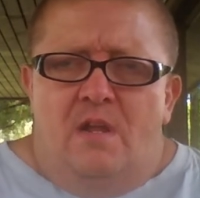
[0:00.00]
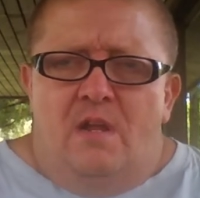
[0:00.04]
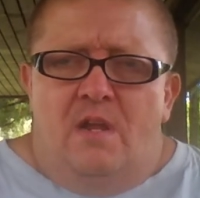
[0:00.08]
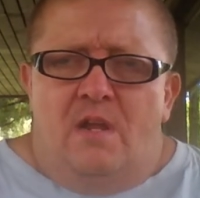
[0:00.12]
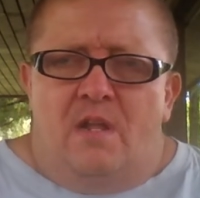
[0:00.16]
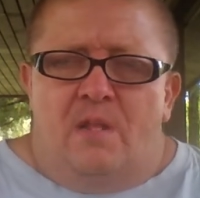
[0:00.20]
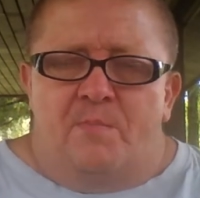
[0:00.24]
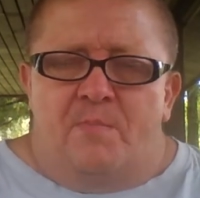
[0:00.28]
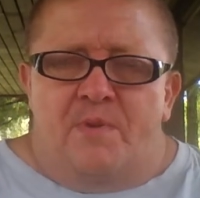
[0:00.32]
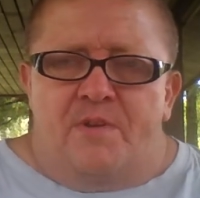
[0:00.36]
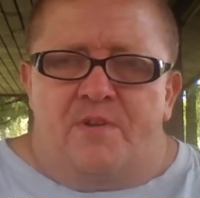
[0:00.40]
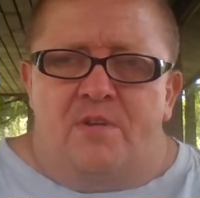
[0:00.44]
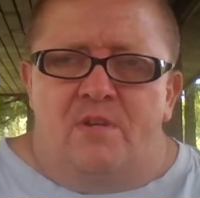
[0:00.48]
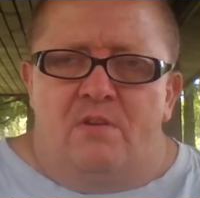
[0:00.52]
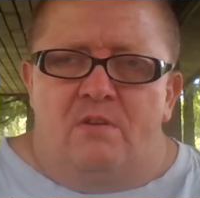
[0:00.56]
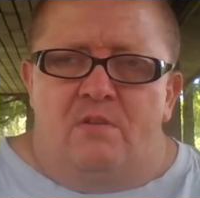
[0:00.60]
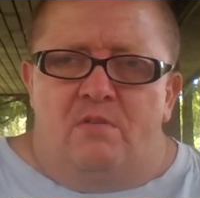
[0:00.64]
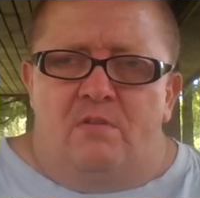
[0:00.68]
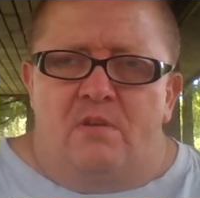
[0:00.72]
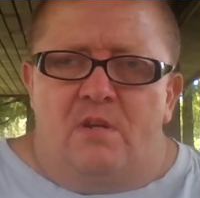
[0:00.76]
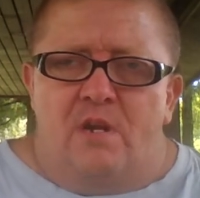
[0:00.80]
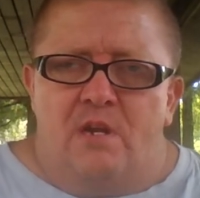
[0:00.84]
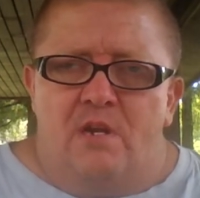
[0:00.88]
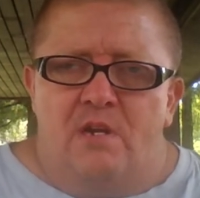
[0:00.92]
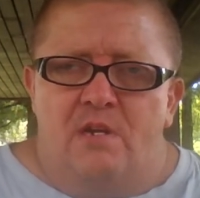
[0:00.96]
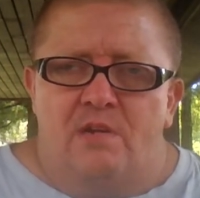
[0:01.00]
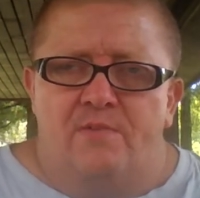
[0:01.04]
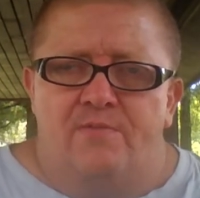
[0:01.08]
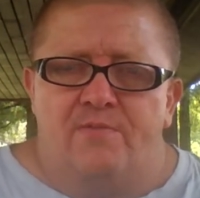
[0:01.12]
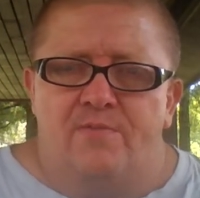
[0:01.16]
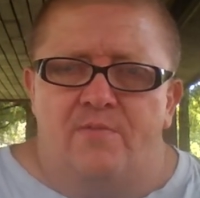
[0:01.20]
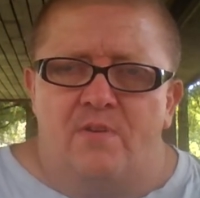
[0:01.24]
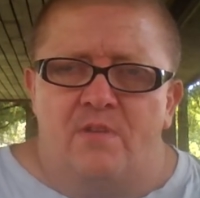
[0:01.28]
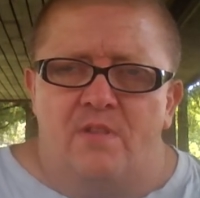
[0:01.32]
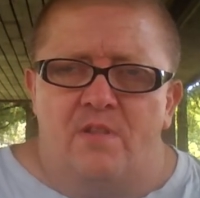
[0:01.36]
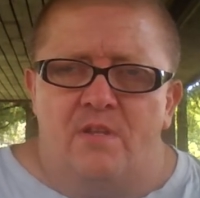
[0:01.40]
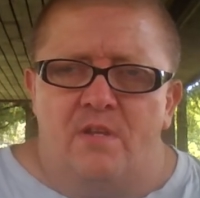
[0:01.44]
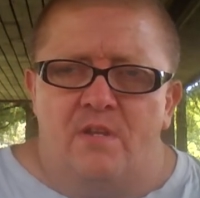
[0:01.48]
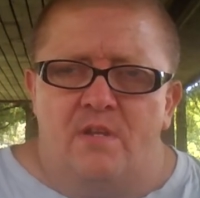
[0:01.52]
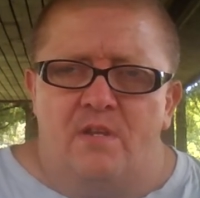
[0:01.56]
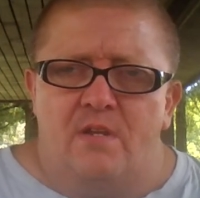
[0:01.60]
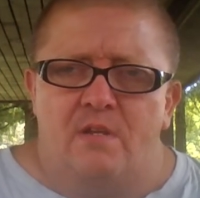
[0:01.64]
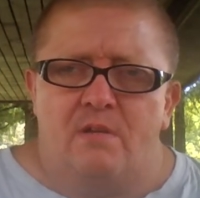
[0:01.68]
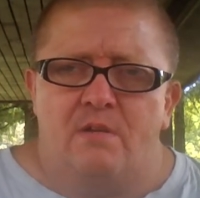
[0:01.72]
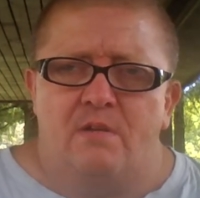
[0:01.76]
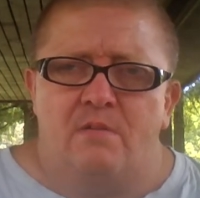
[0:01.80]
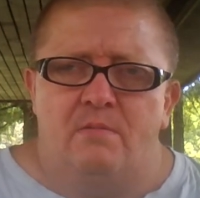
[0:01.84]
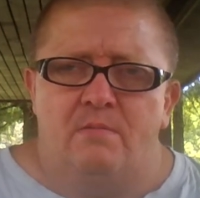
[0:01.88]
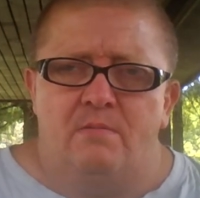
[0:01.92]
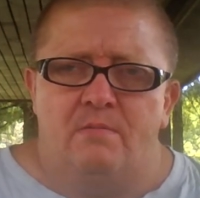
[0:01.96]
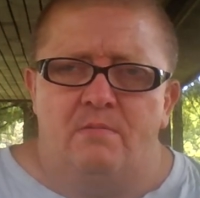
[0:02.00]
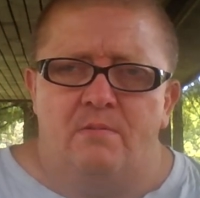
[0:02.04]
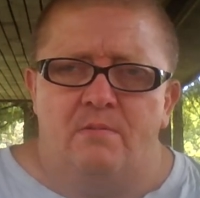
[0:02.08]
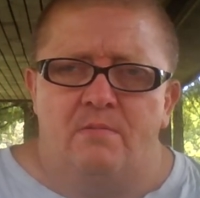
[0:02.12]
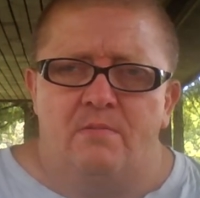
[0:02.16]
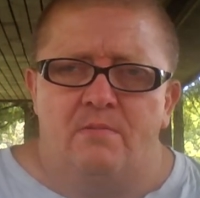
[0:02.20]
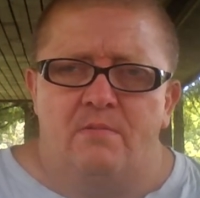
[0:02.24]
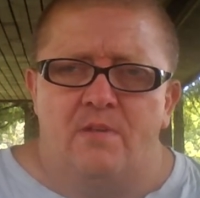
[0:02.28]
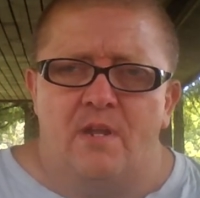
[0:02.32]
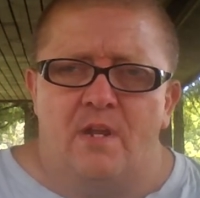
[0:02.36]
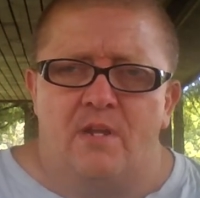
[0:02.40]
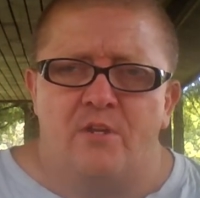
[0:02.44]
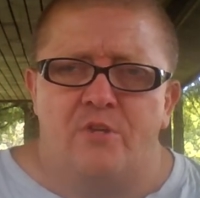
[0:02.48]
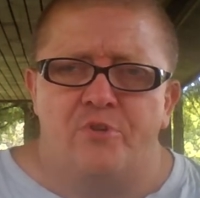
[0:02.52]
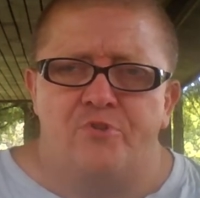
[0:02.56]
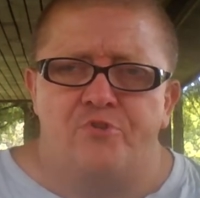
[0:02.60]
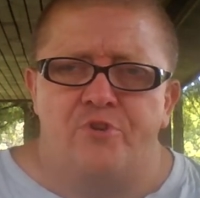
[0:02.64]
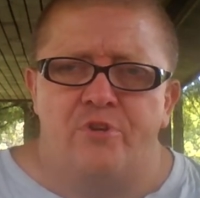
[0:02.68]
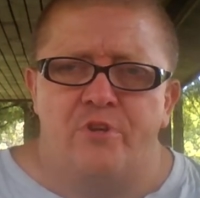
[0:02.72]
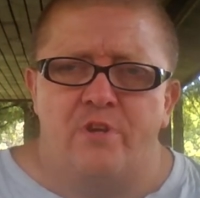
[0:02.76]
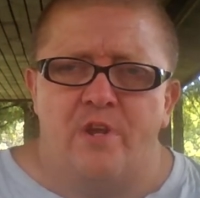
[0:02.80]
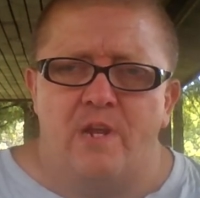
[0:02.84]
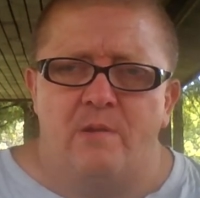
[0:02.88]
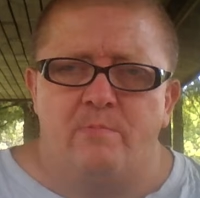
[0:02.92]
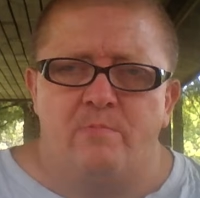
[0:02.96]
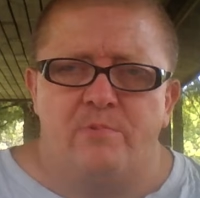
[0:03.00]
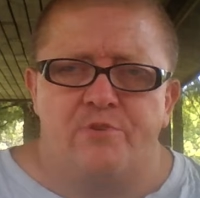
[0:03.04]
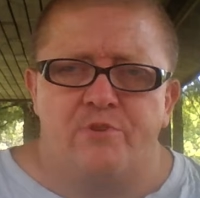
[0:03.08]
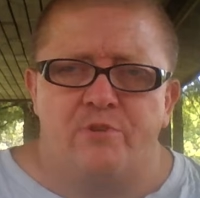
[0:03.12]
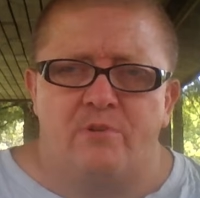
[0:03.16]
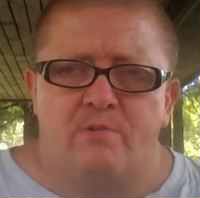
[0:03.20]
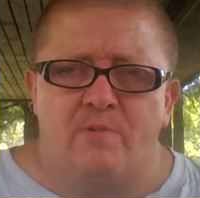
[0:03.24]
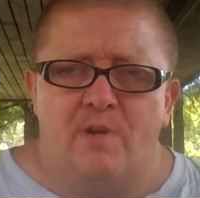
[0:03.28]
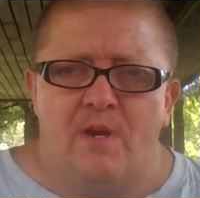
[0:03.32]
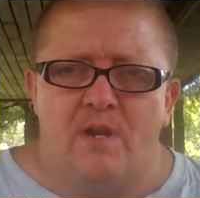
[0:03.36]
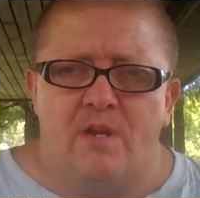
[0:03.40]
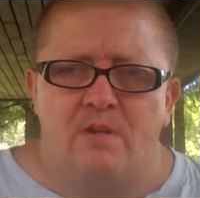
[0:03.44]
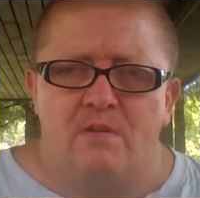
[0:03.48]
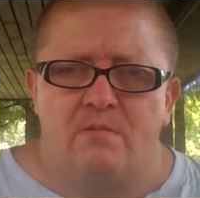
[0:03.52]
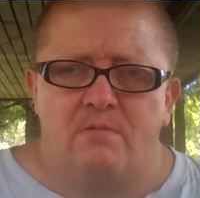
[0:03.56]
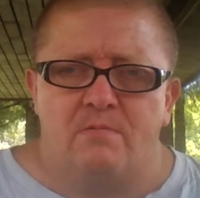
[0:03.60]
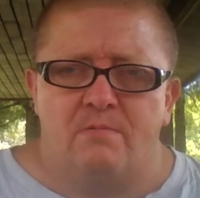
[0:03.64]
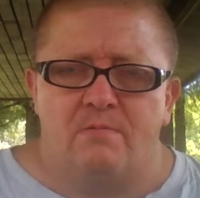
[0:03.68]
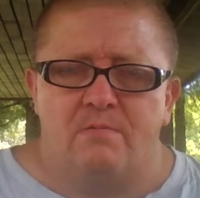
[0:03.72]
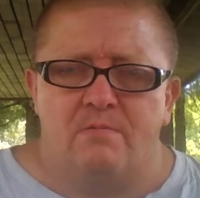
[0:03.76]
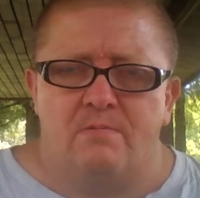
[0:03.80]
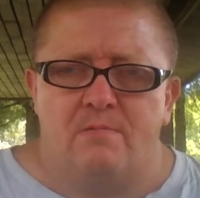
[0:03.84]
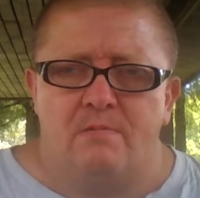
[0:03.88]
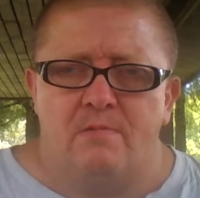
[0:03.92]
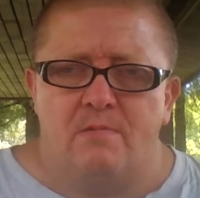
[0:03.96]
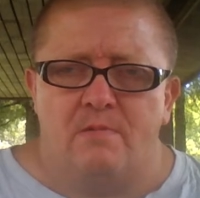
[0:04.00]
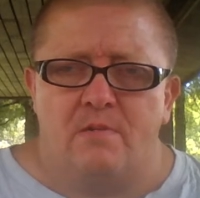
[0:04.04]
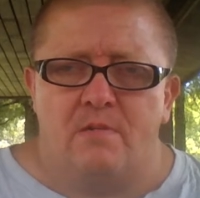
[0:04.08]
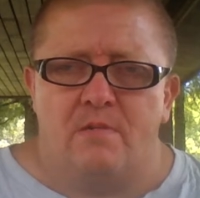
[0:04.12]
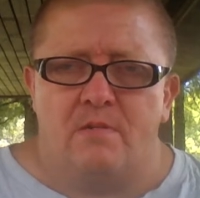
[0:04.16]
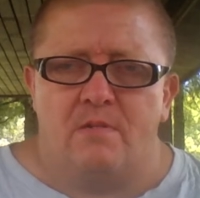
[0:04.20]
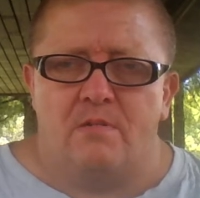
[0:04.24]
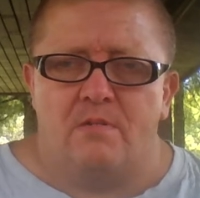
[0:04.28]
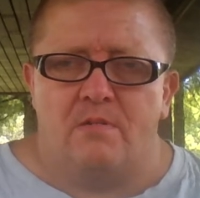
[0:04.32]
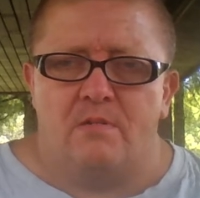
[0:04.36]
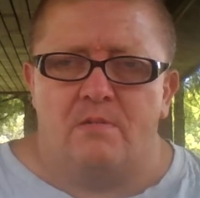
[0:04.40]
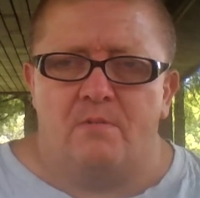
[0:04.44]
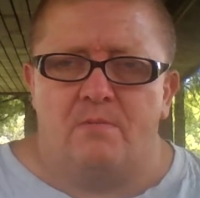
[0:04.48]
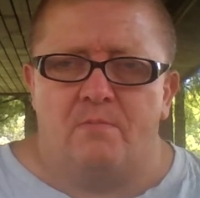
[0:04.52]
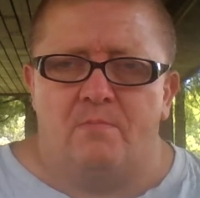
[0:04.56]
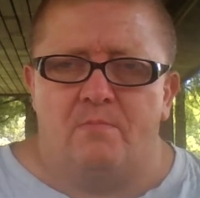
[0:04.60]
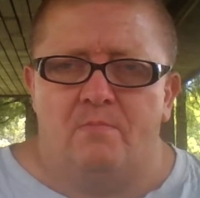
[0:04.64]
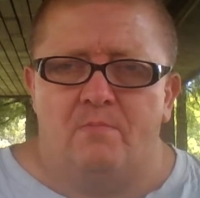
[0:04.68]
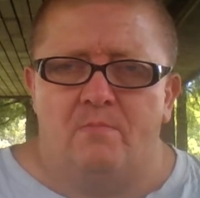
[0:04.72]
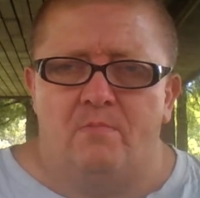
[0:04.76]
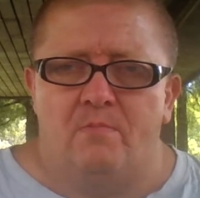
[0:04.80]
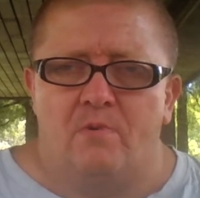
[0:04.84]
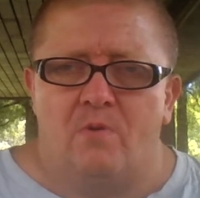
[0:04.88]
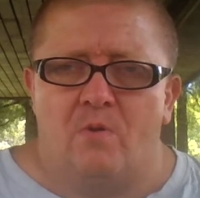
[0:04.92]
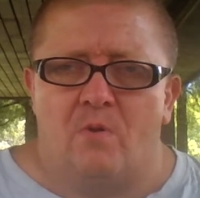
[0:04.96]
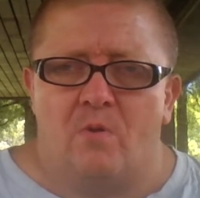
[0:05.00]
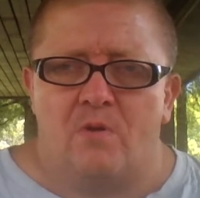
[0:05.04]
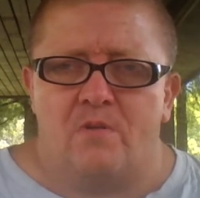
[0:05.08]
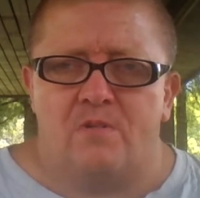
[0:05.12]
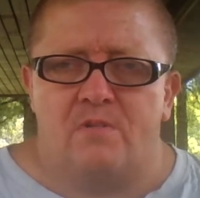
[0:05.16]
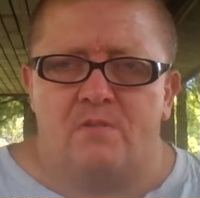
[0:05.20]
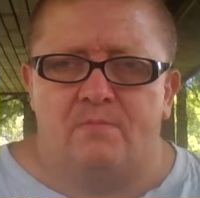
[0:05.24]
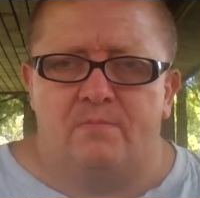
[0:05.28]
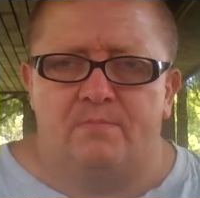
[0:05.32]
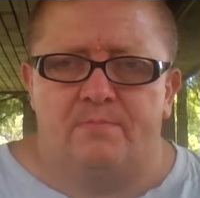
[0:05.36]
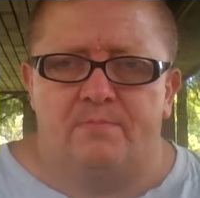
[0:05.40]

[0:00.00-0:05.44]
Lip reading: element two for the technician amateur radio course.